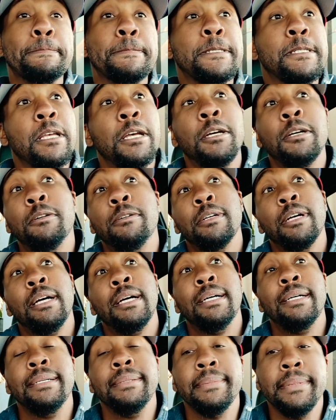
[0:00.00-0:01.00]
So,
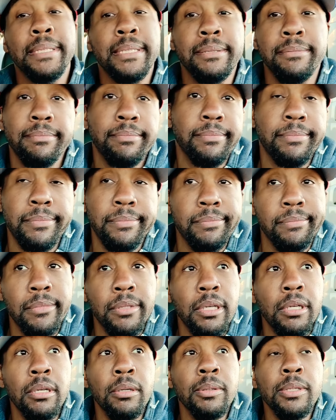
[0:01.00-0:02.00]
I mean,
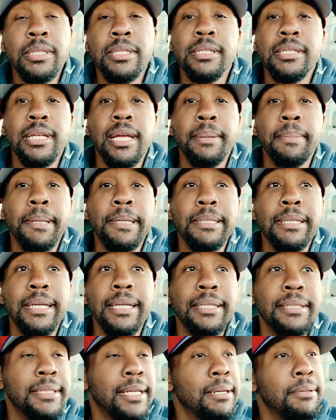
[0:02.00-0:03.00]
I don't know what to say about that.